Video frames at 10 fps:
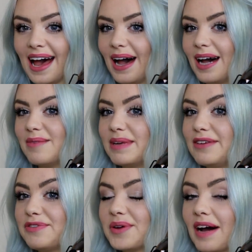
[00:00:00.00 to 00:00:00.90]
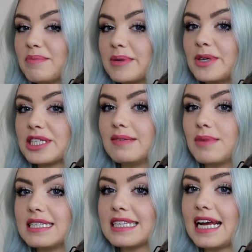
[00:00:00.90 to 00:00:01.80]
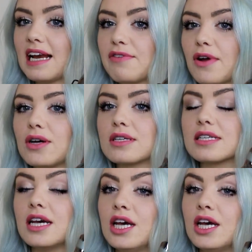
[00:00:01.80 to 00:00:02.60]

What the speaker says: If you haven't been watching my daily vlogs,